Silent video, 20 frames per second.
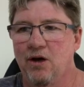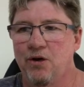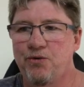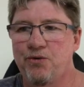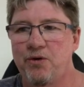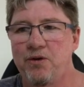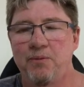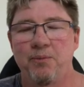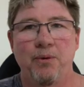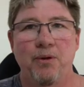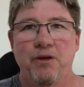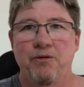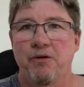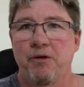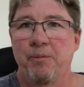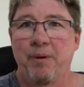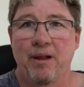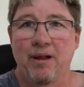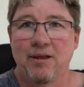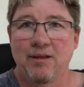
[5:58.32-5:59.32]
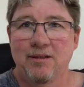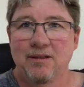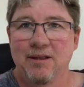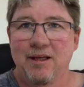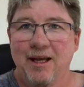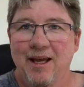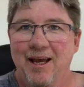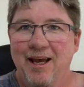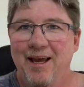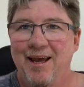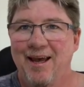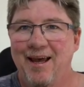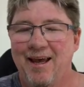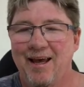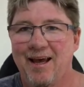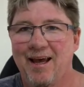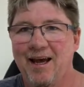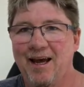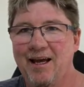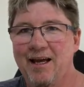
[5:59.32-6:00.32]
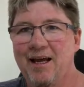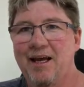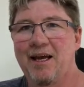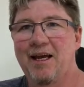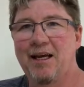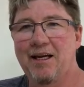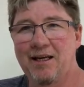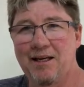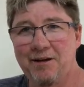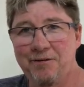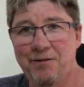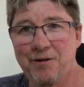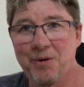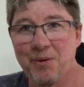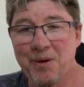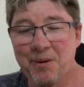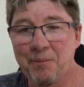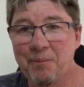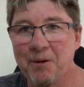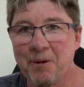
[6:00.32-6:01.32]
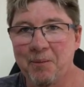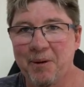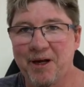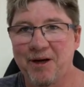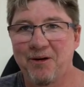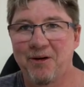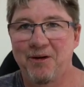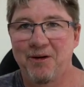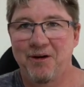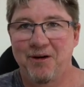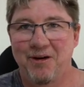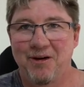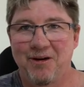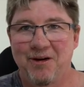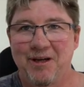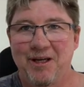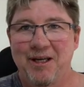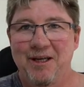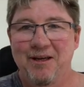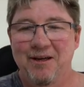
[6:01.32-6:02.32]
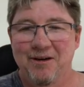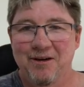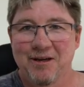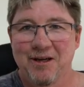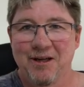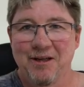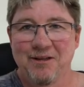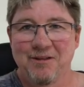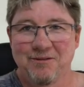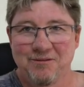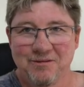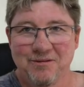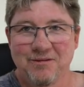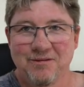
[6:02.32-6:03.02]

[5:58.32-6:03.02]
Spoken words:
through the bully repellent. And if you implement, I can